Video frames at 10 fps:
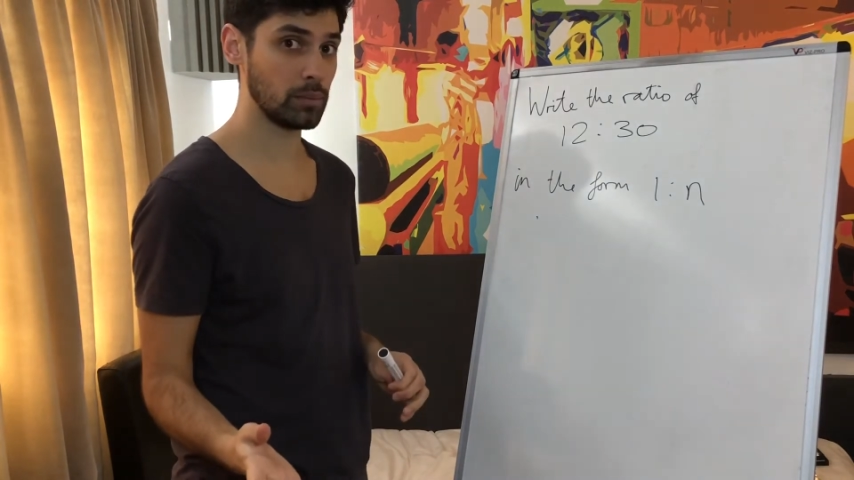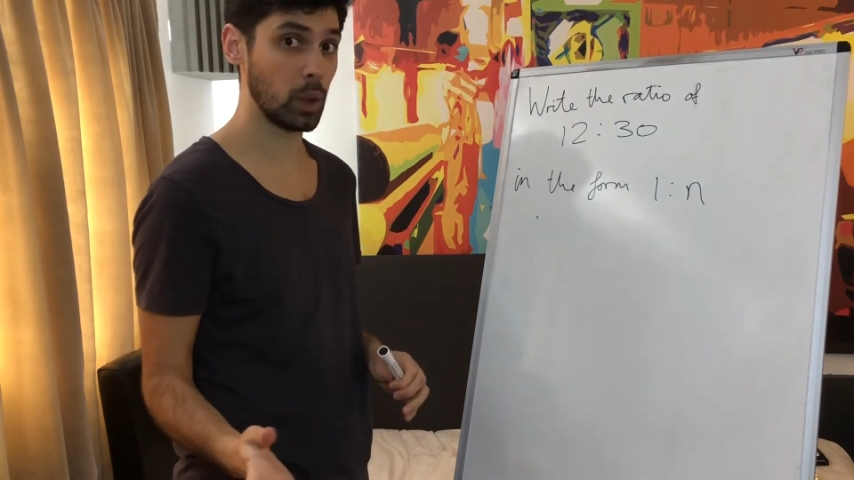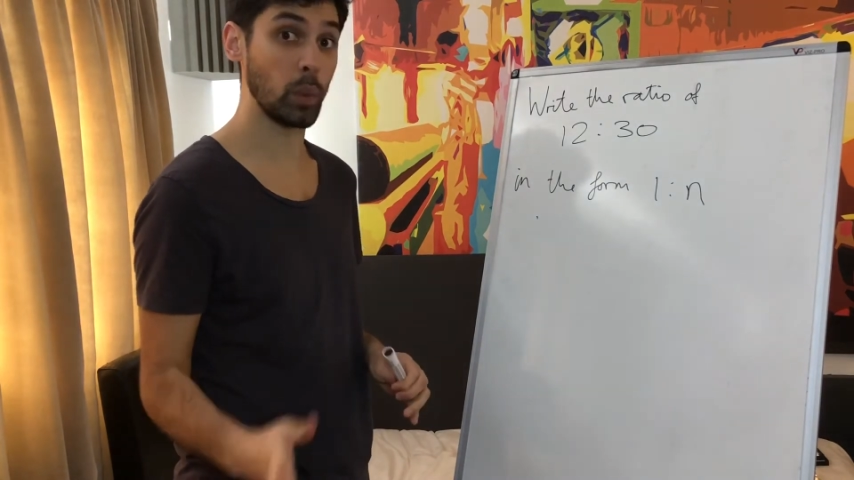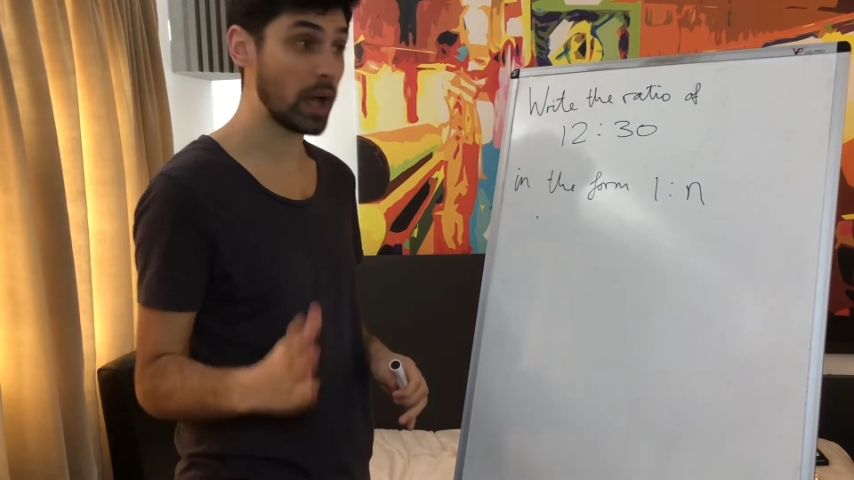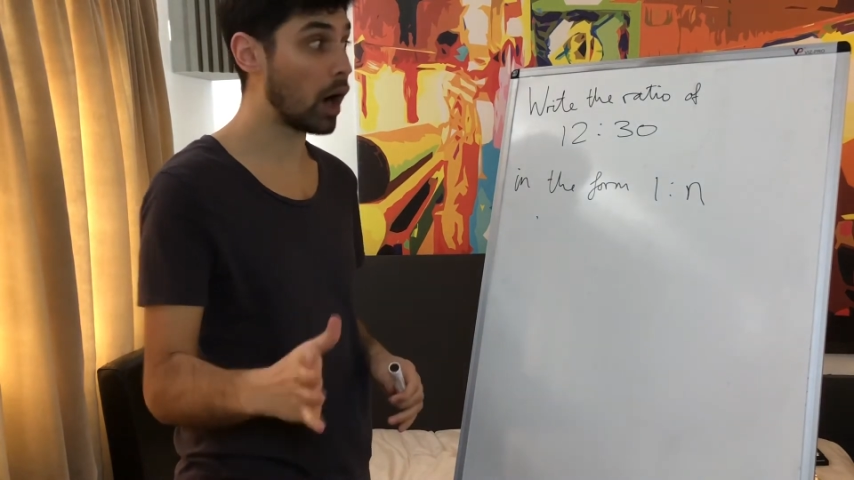
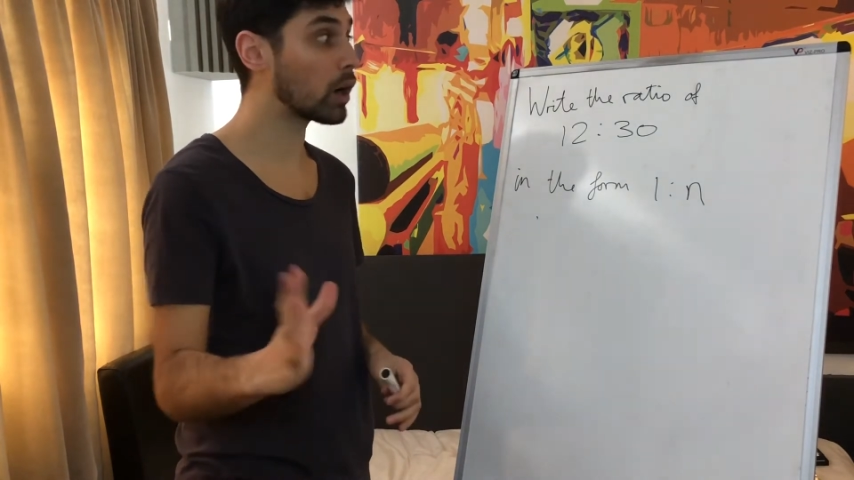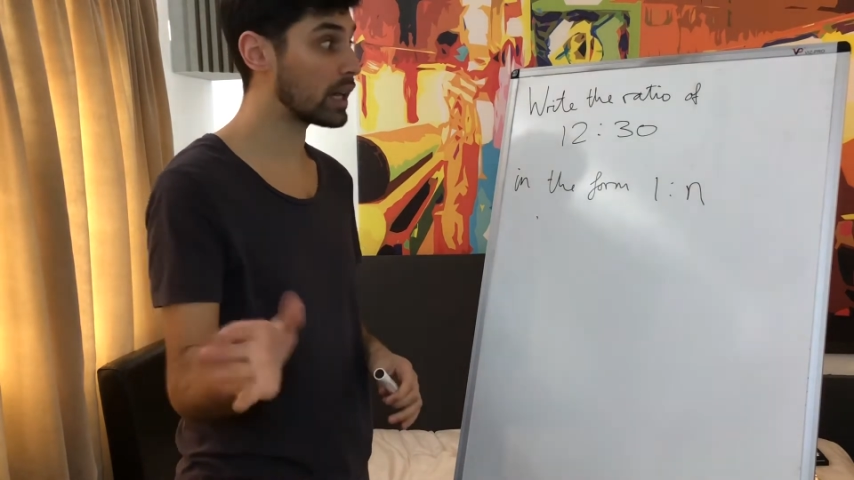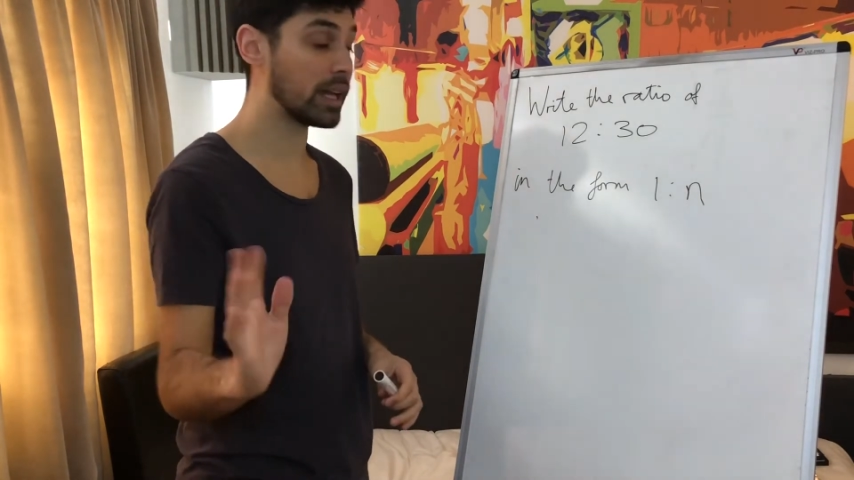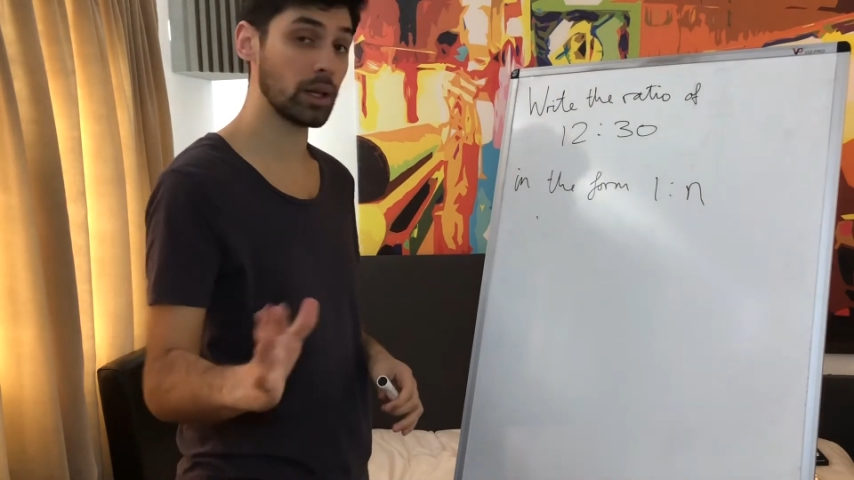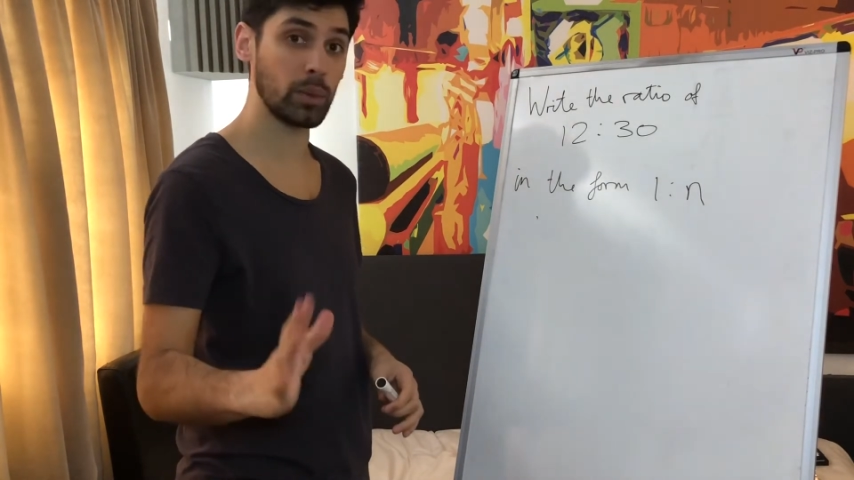We are going to
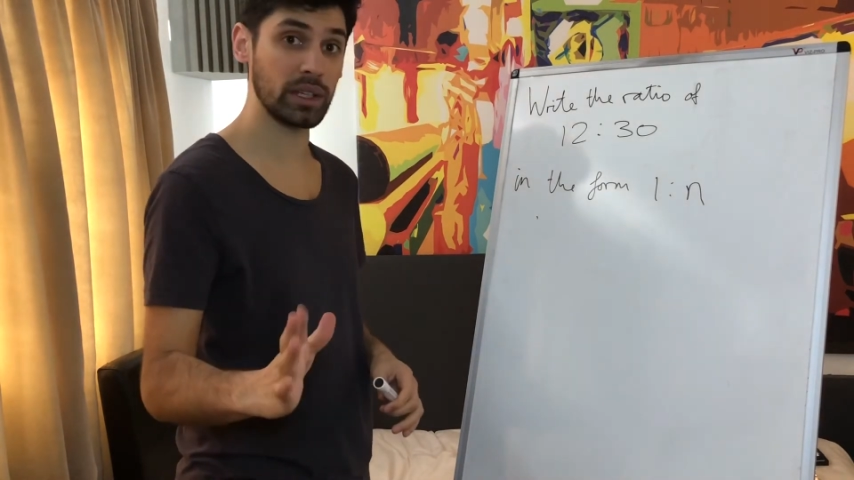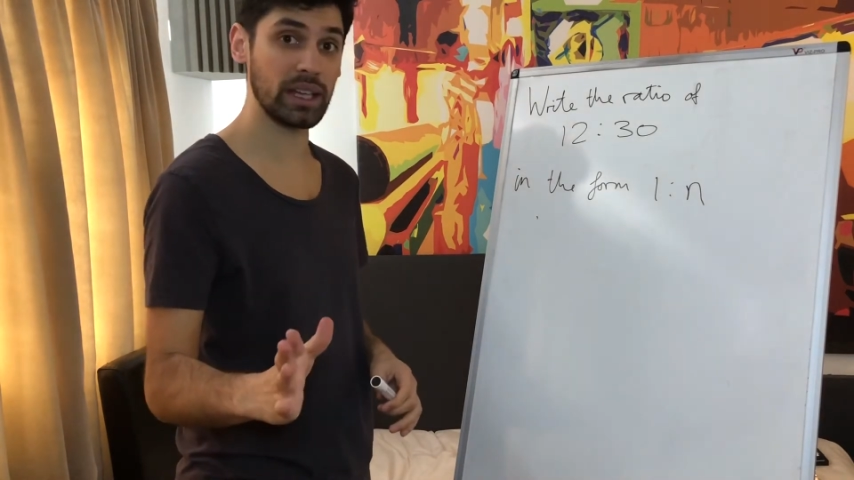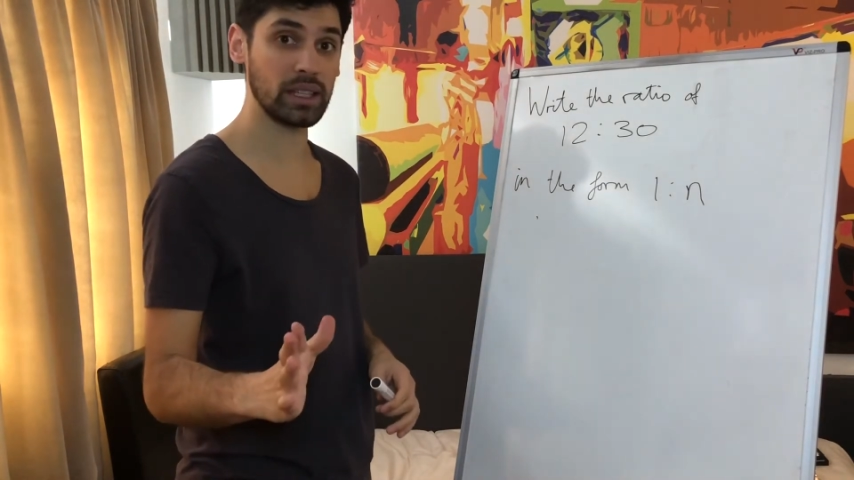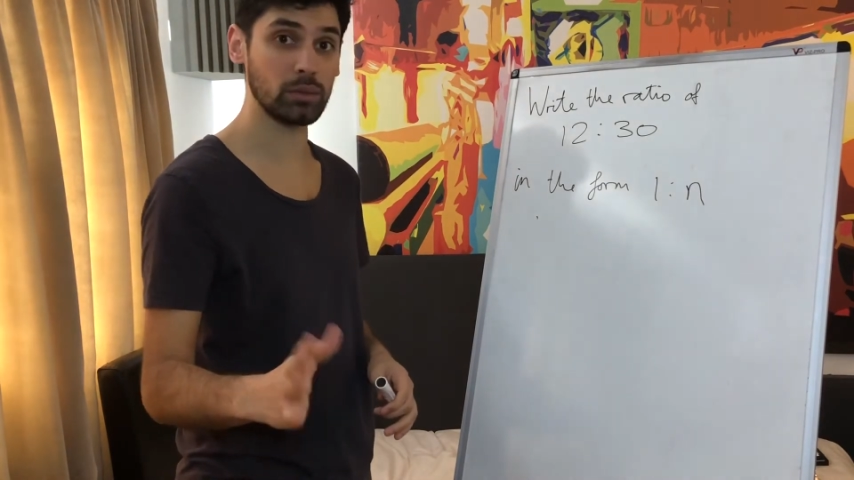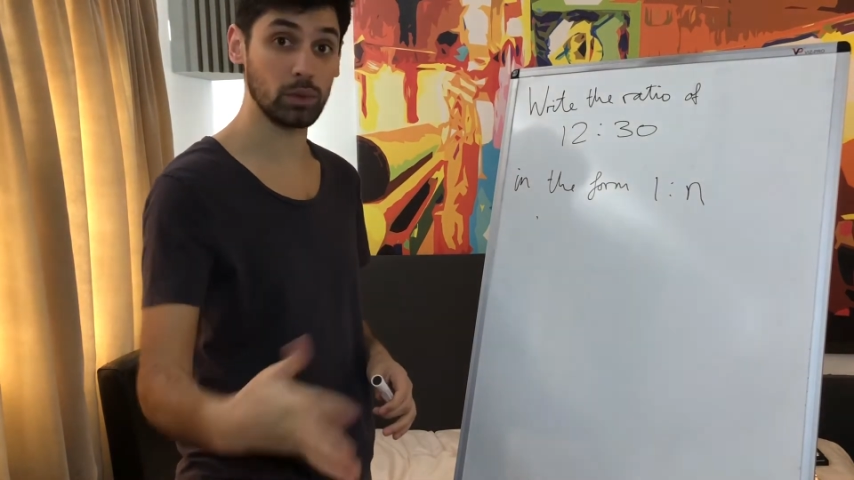end up with a decimal